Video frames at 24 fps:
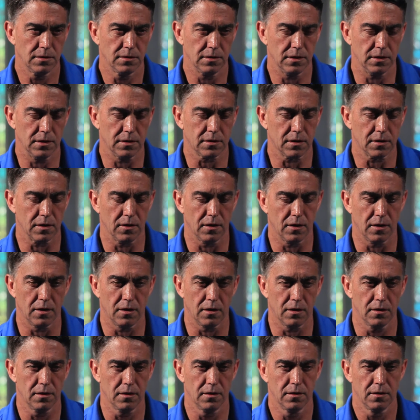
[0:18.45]
It's
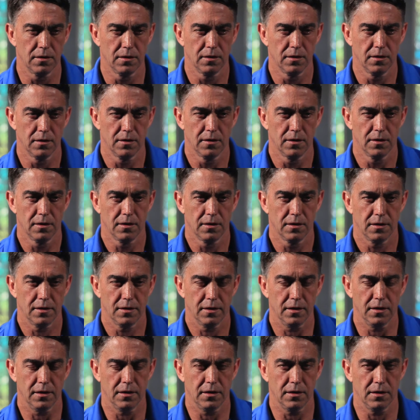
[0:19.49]
all
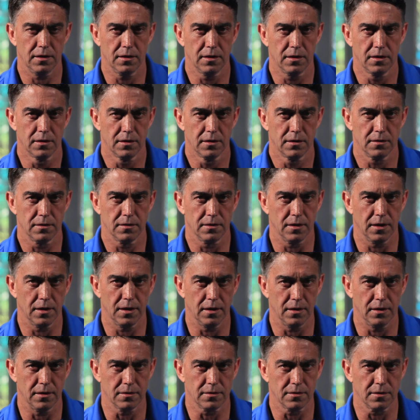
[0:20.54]
in the
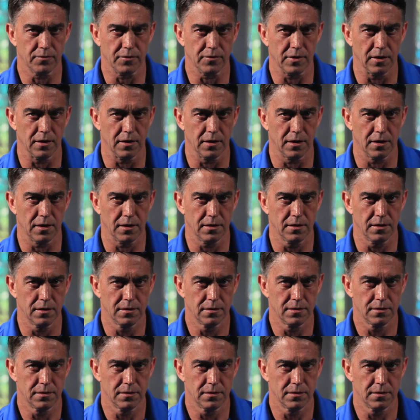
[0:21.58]
hands of God.